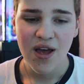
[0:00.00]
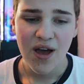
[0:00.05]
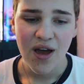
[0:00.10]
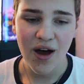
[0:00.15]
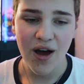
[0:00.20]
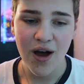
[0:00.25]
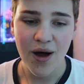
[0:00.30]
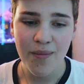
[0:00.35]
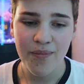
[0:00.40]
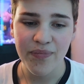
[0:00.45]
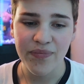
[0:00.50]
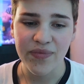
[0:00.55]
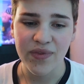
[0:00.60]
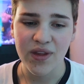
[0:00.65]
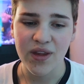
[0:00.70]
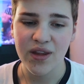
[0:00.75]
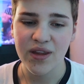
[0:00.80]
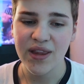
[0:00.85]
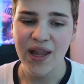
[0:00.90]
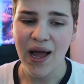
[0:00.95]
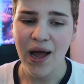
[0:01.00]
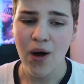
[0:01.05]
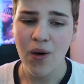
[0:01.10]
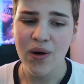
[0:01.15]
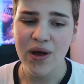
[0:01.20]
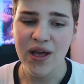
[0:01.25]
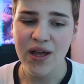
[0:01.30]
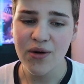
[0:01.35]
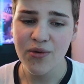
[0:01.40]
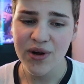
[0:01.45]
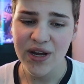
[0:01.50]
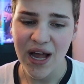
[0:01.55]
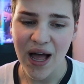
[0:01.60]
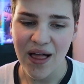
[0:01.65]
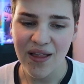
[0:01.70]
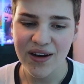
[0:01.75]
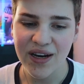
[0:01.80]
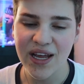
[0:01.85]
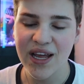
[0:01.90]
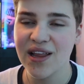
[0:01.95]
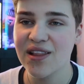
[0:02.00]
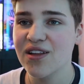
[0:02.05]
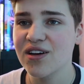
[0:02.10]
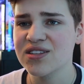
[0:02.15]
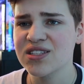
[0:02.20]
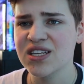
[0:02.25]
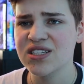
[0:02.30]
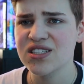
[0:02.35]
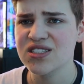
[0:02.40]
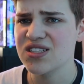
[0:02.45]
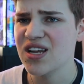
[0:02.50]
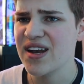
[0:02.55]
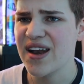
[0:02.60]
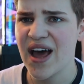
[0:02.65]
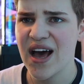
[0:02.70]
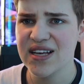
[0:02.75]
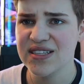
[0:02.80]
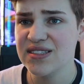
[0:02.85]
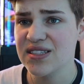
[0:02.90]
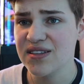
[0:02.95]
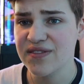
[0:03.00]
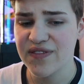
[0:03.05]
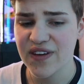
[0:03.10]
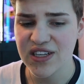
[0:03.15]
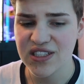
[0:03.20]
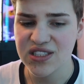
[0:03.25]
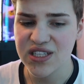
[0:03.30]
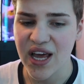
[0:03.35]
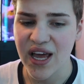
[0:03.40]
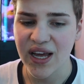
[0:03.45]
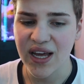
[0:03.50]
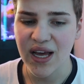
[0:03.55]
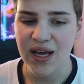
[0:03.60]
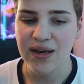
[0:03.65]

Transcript: Um, now, in reality, it looks like just a nasty fish tank.